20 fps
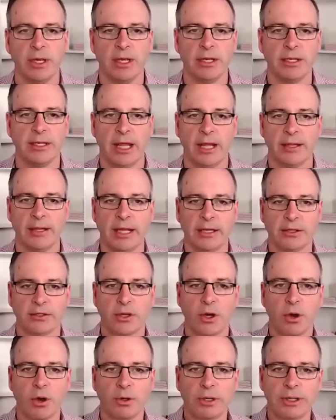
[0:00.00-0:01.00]
Now that
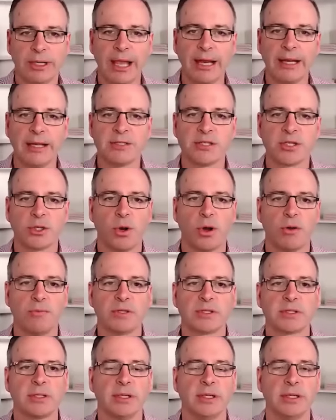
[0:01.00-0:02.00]
correlated to
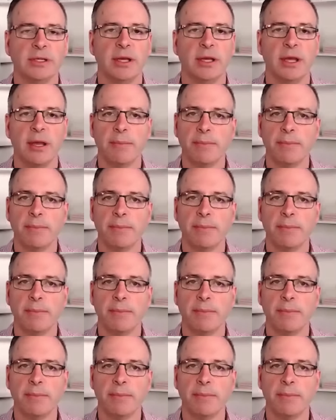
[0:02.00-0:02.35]
obviously